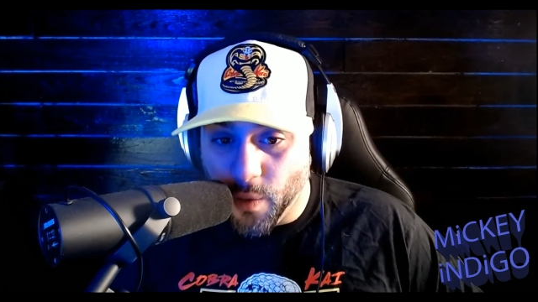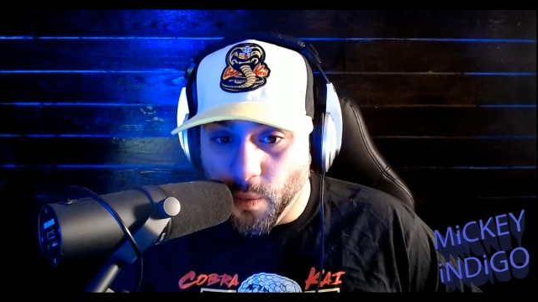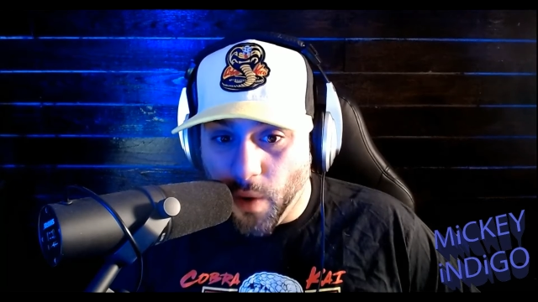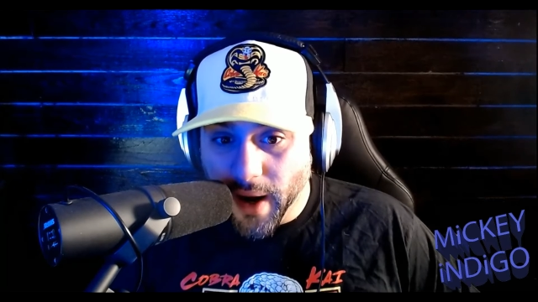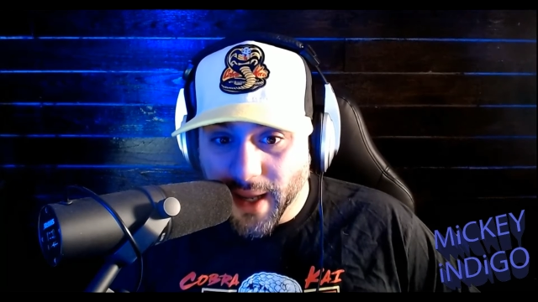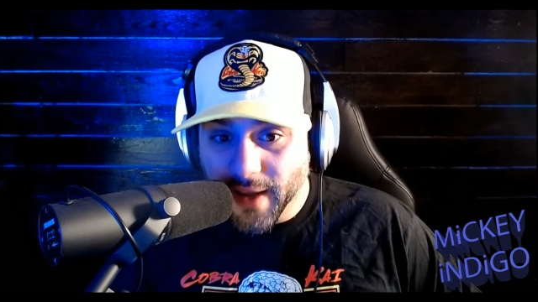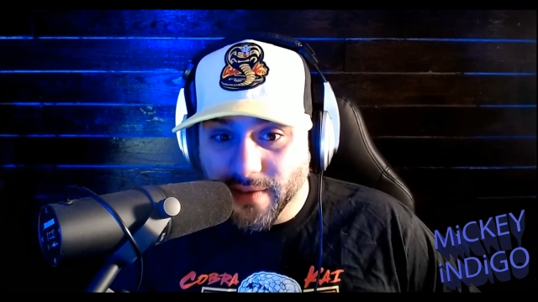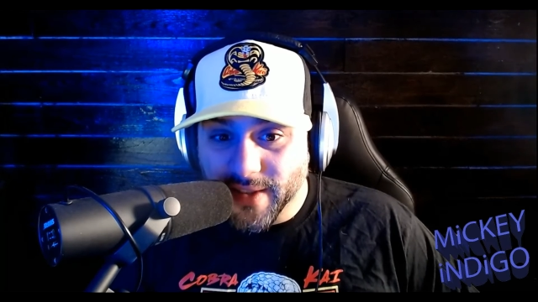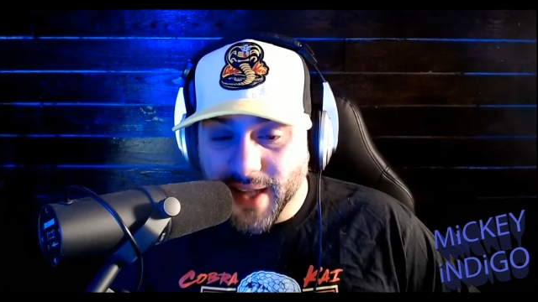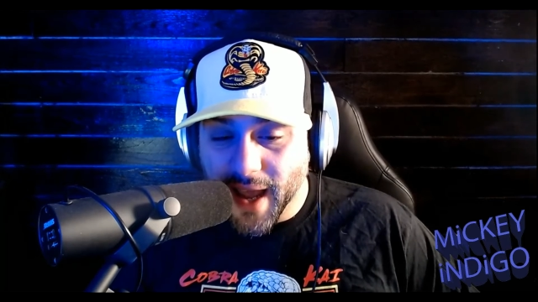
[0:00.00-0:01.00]
What
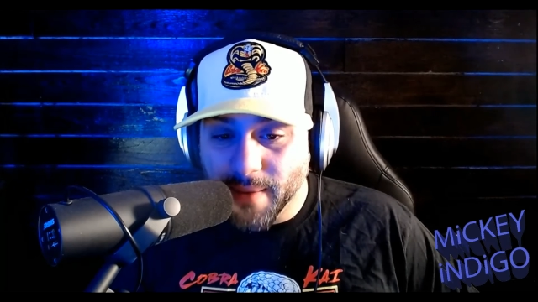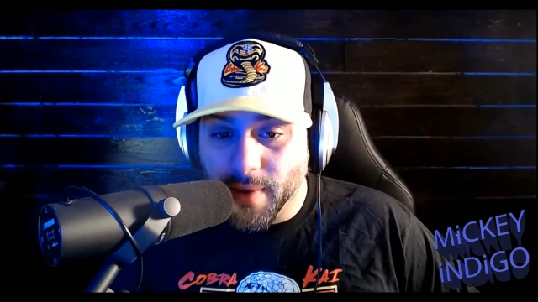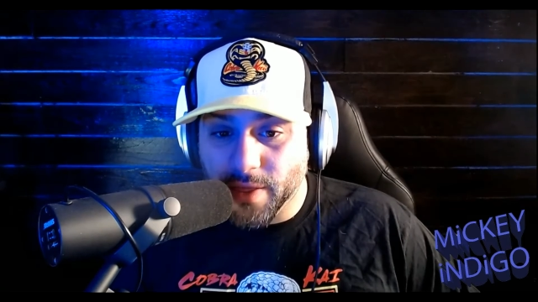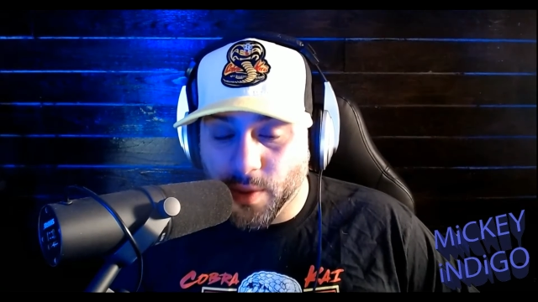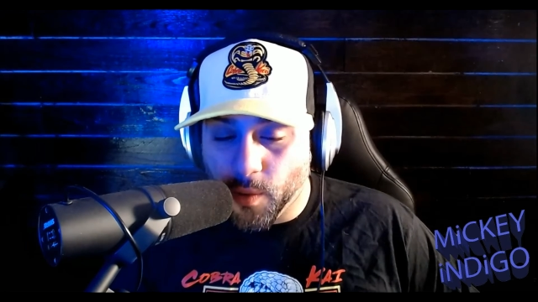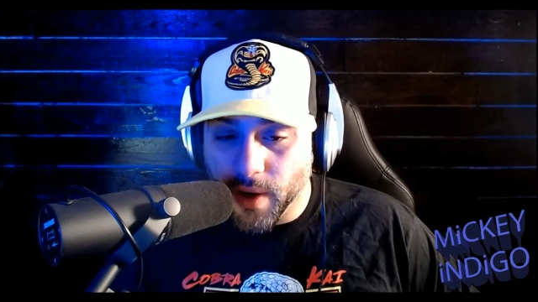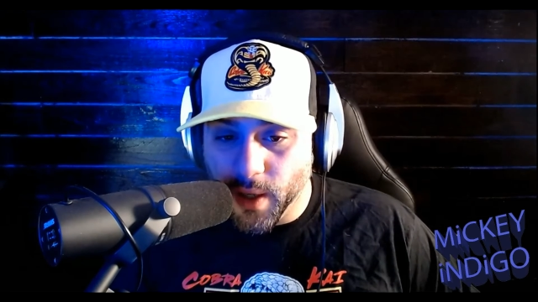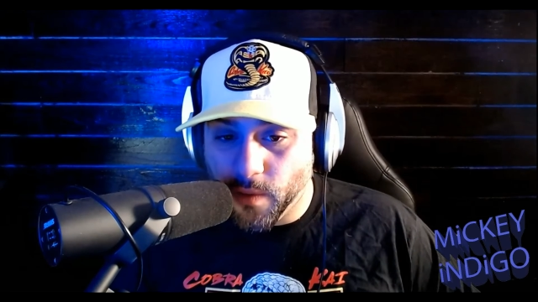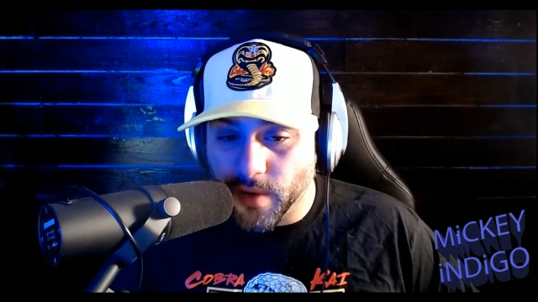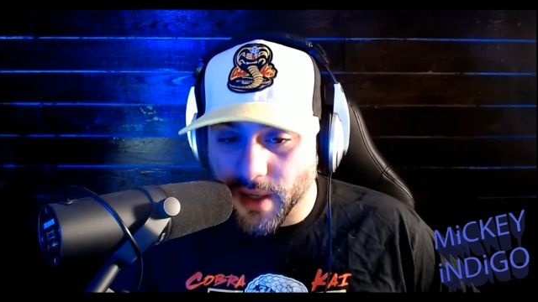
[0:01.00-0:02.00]
gives them authority
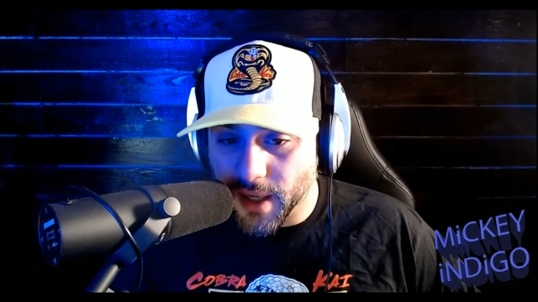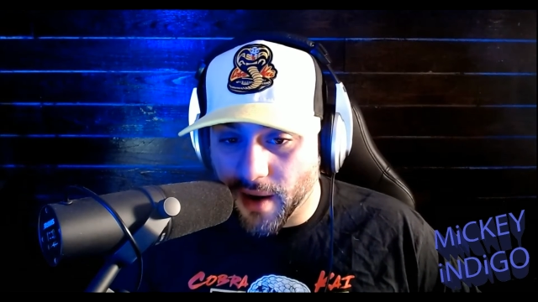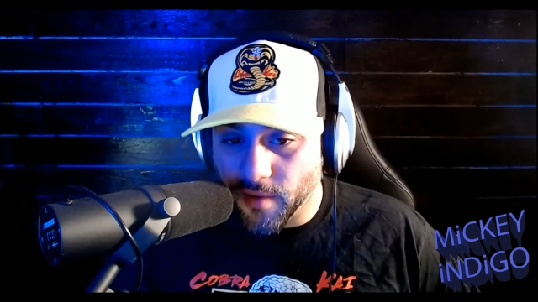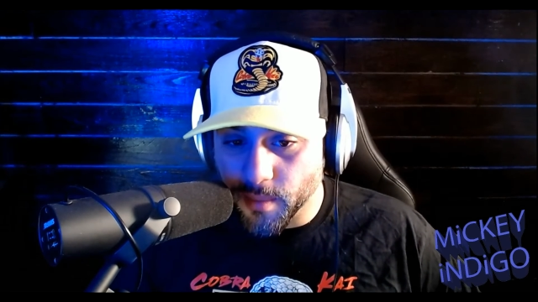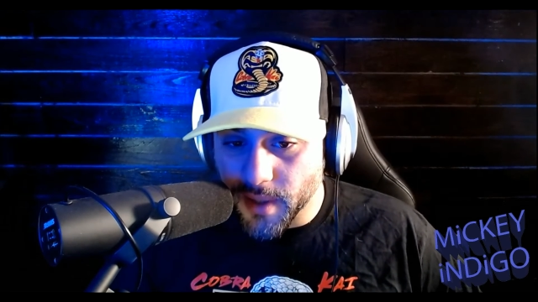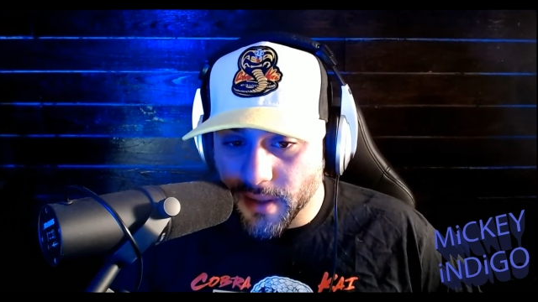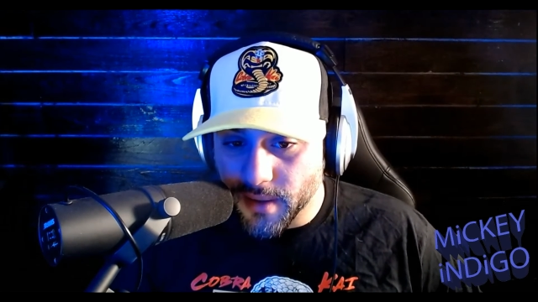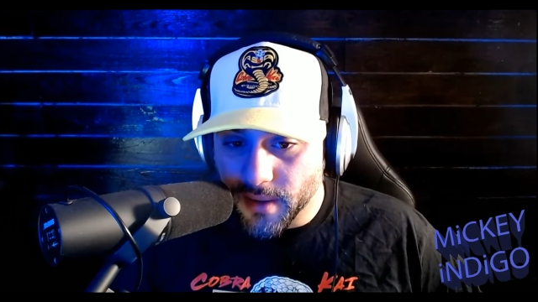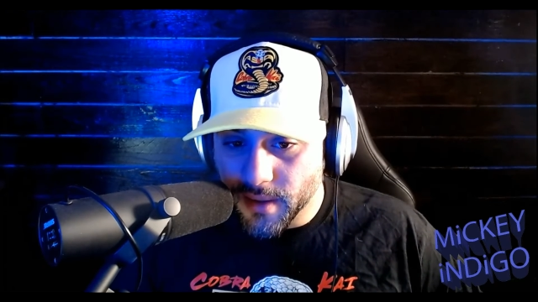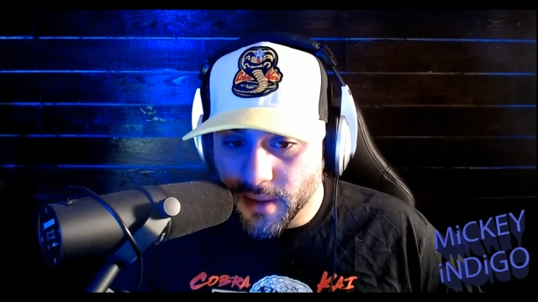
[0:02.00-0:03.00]
over the government?
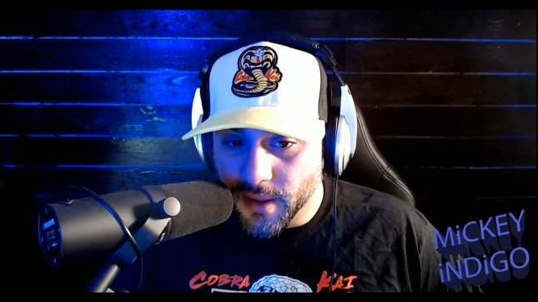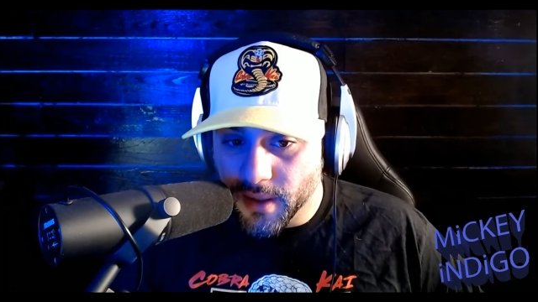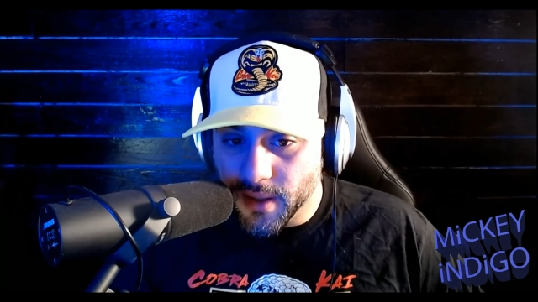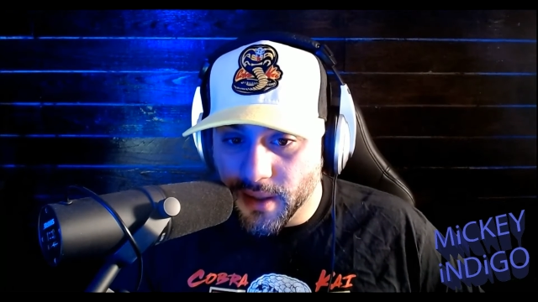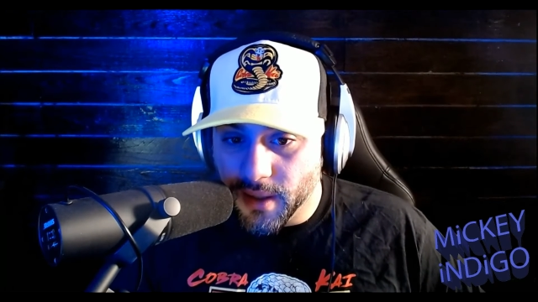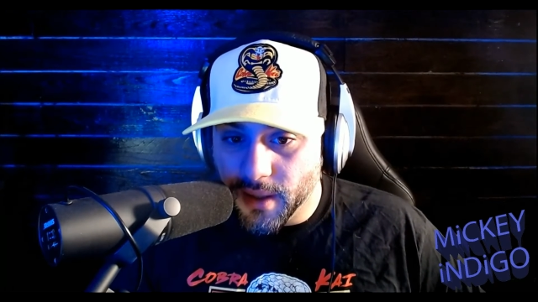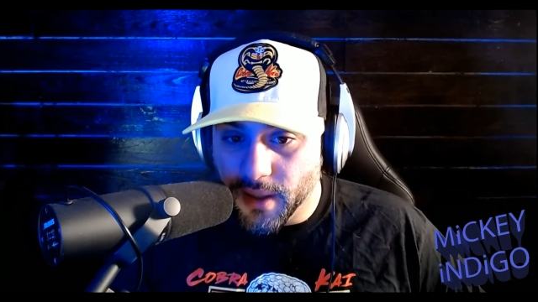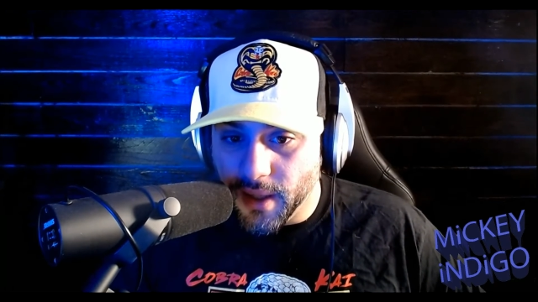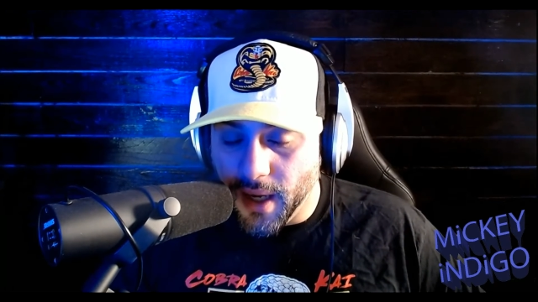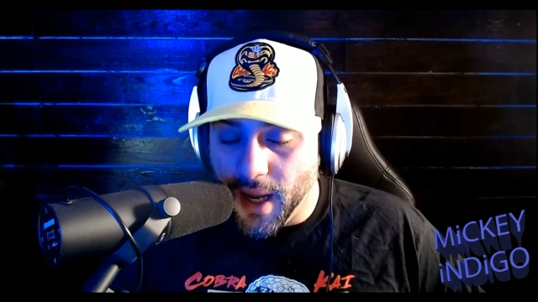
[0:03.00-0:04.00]

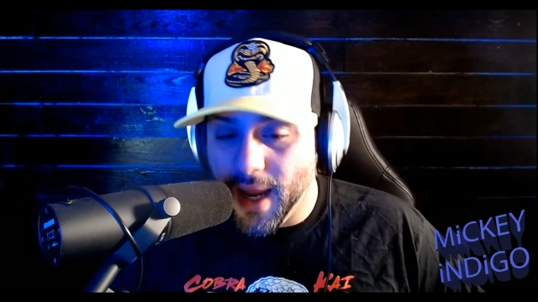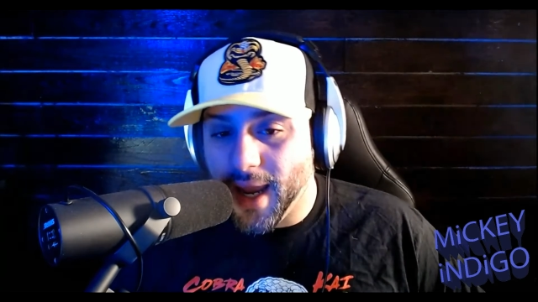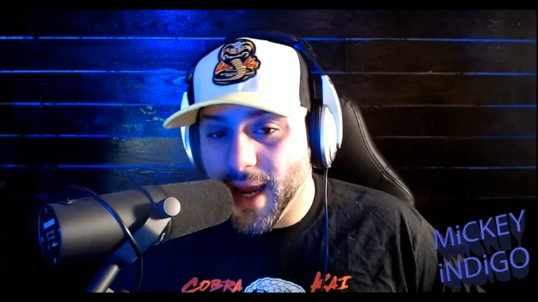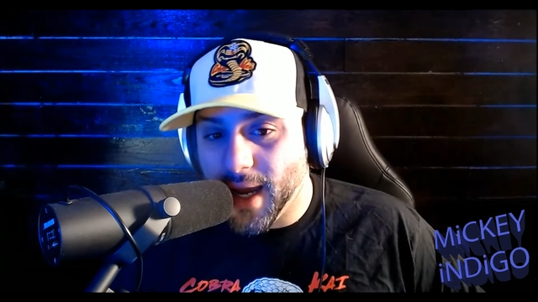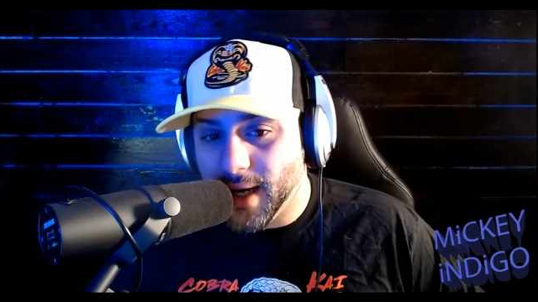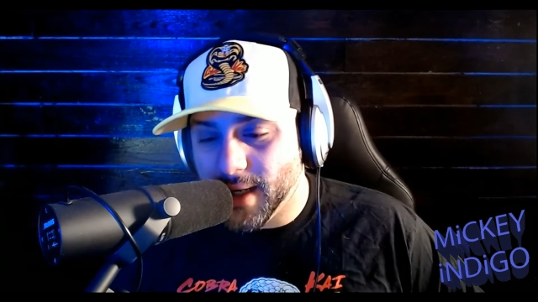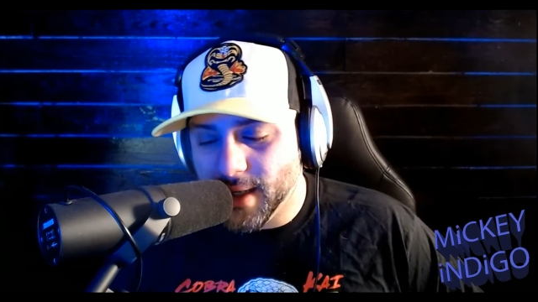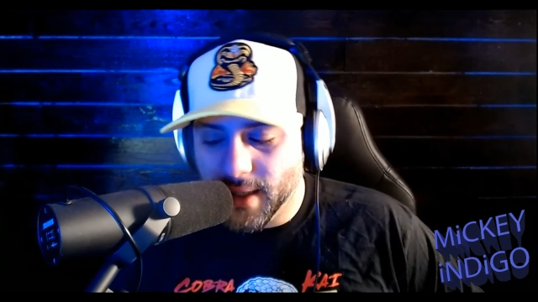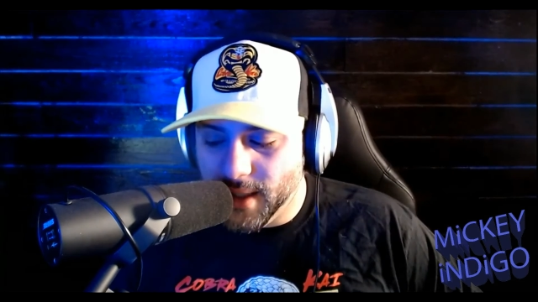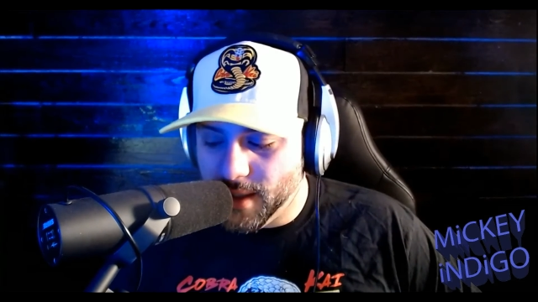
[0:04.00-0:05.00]

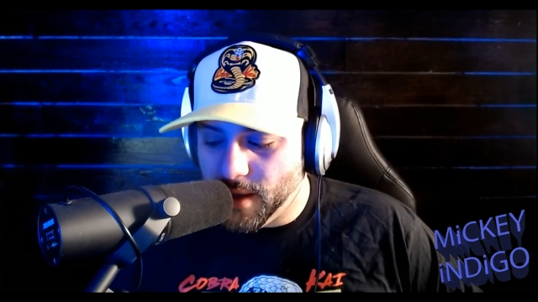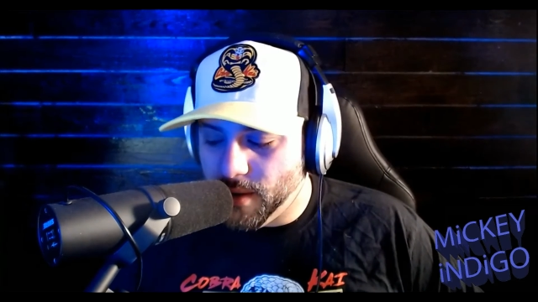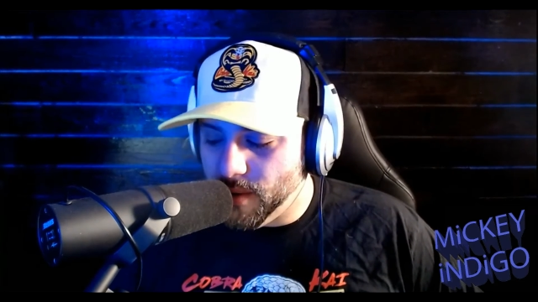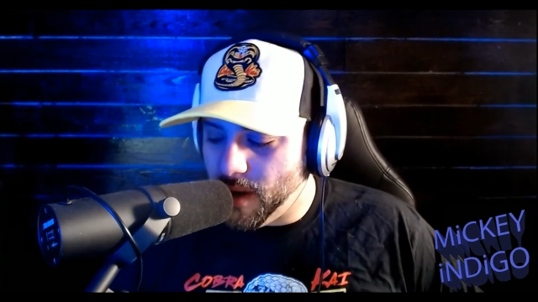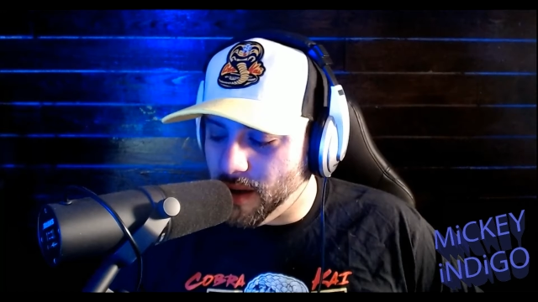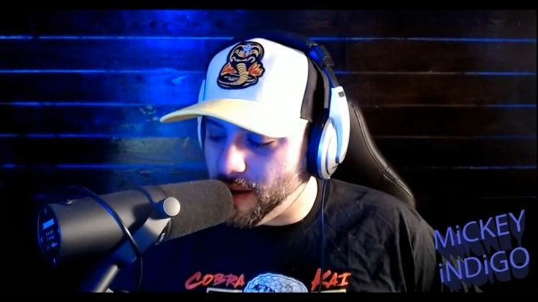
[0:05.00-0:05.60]
And, you know,